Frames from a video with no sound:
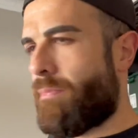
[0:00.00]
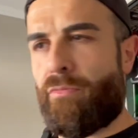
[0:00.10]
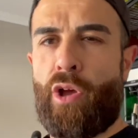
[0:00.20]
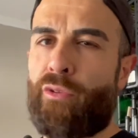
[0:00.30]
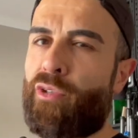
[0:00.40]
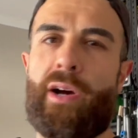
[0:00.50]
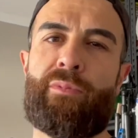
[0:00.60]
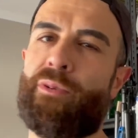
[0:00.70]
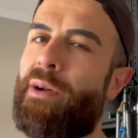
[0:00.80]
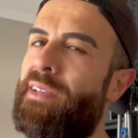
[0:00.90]
No
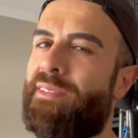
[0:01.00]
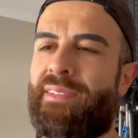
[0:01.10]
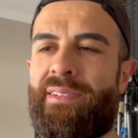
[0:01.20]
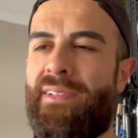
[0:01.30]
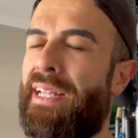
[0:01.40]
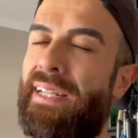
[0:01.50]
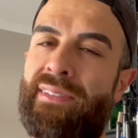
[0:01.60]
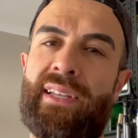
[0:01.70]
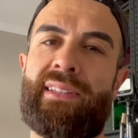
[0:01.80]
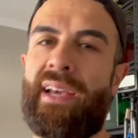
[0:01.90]
time to waste.
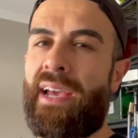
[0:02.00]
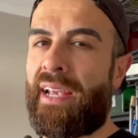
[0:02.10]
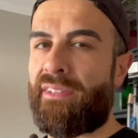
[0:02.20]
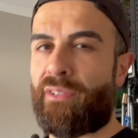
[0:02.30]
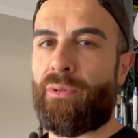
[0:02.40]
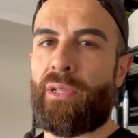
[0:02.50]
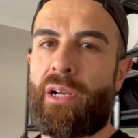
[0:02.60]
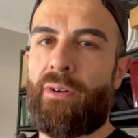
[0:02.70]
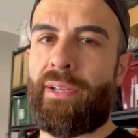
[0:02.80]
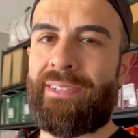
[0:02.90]
Let's get that intercooler
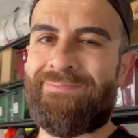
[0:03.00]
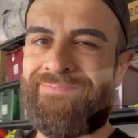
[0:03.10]
going.